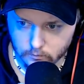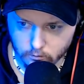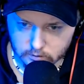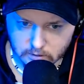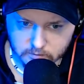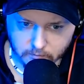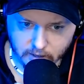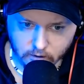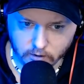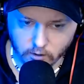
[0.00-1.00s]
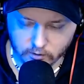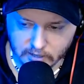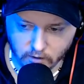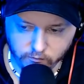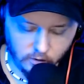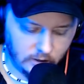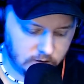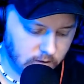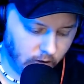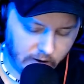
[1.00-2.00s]
What's up to Mike? Oh, you're in California. It's
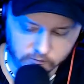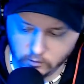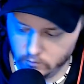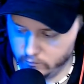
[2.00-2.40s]
still afternoon